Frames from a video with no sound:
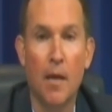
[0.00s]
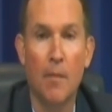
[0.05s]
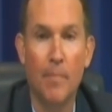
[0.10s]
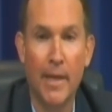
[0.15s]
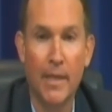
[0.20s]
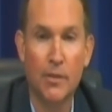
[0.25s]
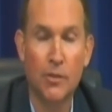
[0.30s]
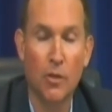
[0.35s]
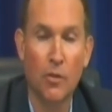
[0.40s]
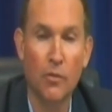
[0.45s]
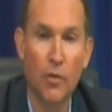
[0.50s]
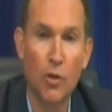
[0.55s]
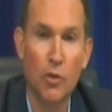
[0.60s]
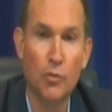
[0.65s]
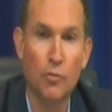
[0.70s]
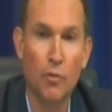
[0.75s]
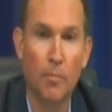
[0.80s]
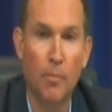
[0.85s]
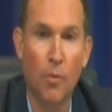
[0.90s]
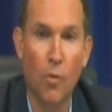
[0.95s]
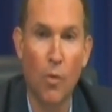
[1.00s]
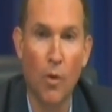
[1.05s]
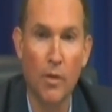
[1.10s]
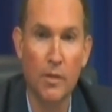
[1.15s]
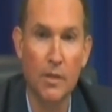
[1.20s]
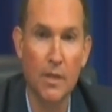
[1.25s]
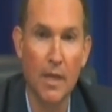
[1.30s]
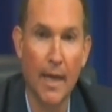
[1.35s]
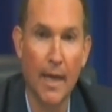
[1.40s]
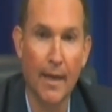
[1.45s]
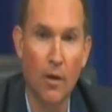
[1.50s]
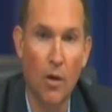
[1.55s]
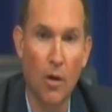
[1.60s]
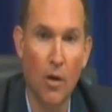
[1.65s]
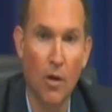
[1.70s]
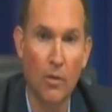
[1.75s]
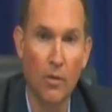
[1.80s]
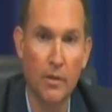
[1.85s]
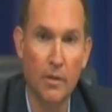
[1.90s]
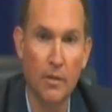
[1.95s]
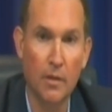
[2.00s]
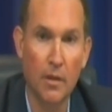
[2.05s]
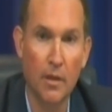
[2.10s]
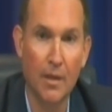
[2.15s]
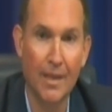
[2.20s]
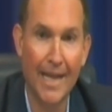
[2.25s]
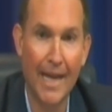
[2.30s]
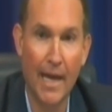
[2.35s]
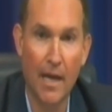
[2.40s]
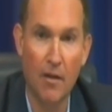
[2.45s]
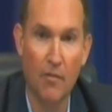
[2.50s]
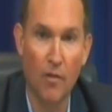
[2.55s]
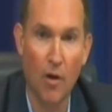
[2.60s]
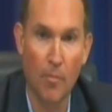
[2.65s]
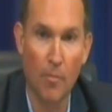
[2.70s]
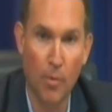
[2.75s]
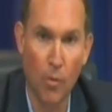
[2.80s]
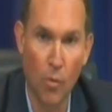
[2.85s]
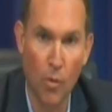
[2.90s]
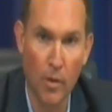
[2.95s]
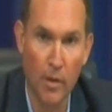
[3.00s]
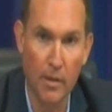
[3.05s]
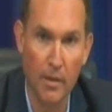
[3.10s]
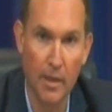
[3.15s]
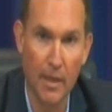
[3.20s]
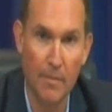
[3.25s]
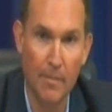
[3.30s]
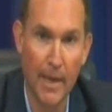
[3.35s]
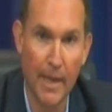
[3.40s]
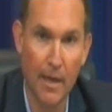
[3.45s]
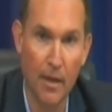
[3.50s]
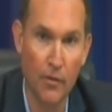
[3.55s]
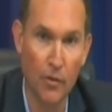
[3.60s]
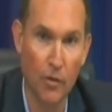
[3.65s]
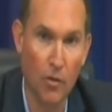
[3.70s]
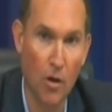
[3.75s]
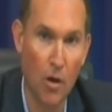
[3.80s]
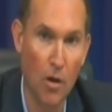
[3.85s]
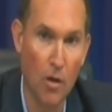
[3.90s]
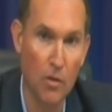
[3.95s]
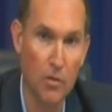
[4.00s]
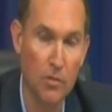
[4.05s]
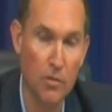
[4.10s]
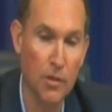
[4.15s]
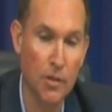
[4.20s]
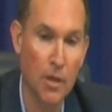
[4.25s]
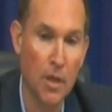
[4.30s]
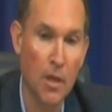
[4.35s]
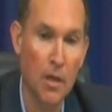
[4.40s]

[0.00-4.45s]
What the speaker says: Based on those reports, I called the head of our port and made other calls